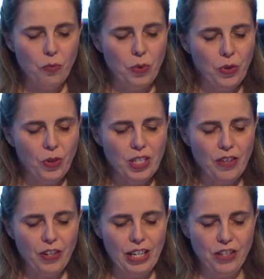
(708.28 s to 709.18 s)
We were
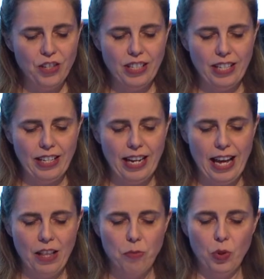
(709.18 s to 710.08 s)
also very interested in
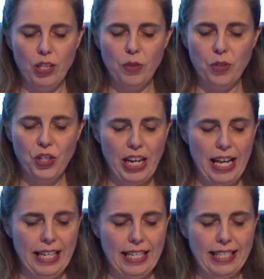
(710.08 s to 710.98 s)
how the booklets were
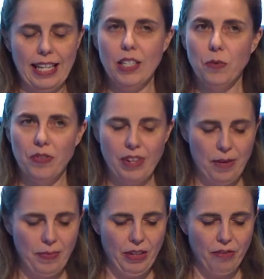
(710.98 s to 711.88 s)
shared and discussed with
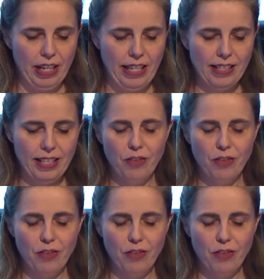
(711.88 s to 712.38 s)
family and friends,